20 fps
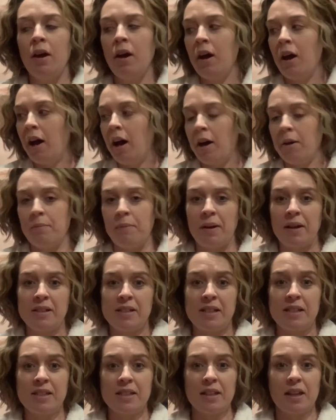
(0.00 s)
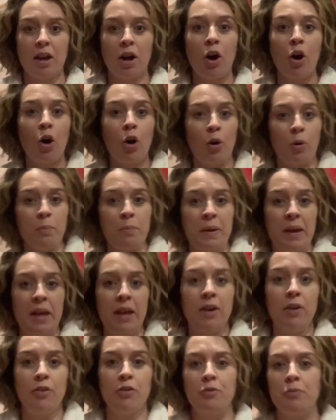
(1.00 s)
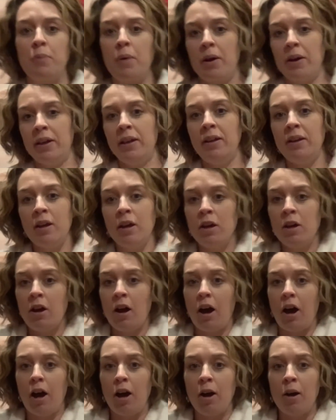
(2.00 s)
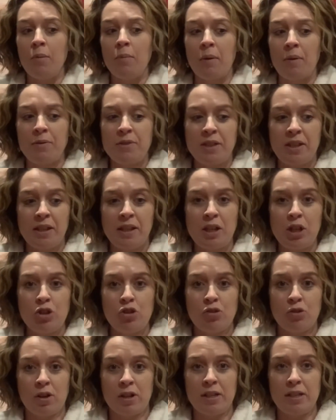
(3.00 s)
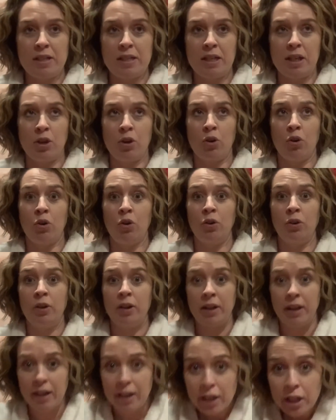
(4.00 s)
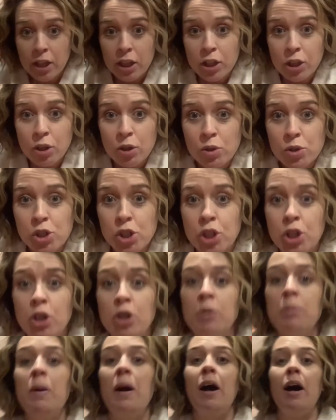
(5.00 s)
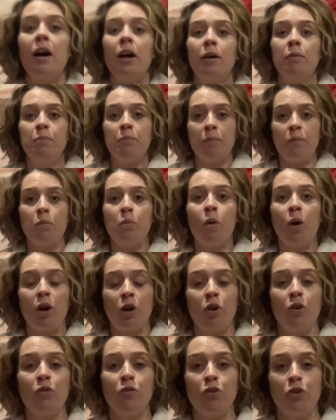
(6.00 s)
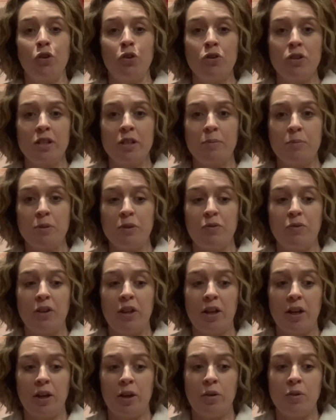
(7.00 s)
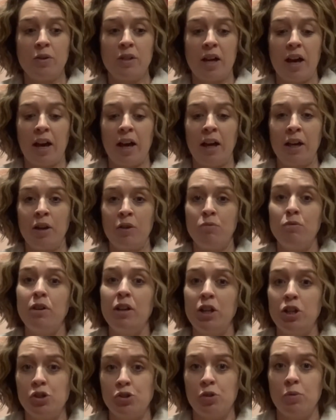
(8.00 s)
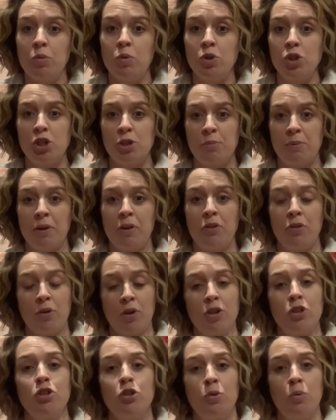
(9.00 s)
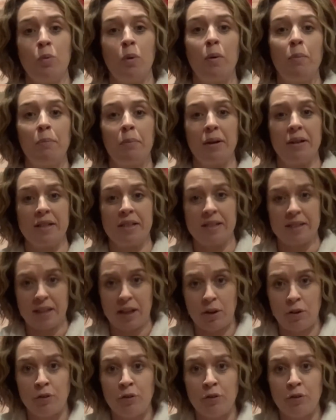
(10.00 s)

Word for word: um, as it's a hobby of mine. Um, I've seen these trending on YouTube, um, what I got for Christmas videos, and I really enjoy watching them and I thought I'd do one myself.